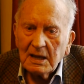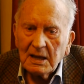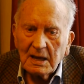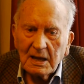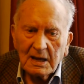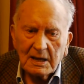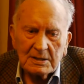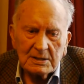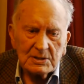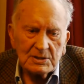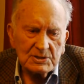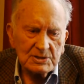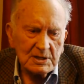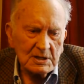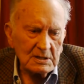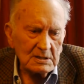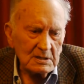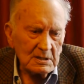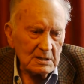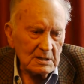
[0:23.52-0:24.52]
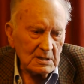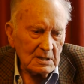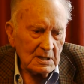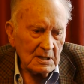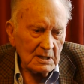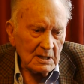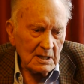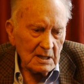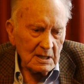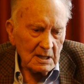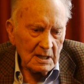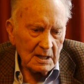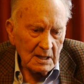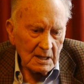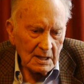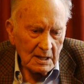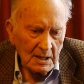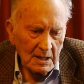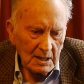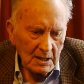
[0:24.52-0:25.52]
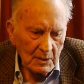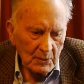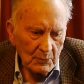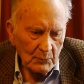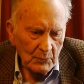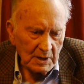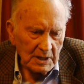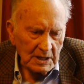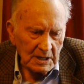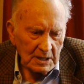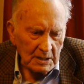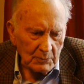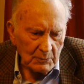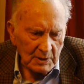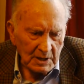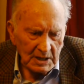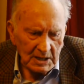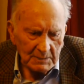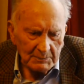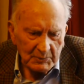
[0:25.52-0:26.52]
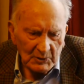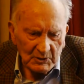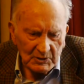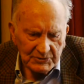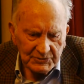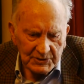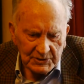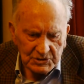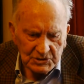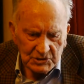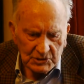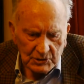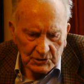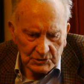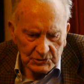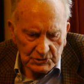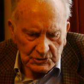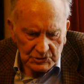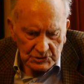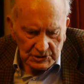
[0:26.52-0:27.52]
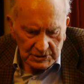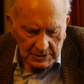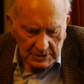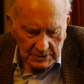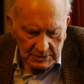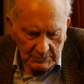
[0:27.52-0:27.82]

And uh, when, he, when he bought the church,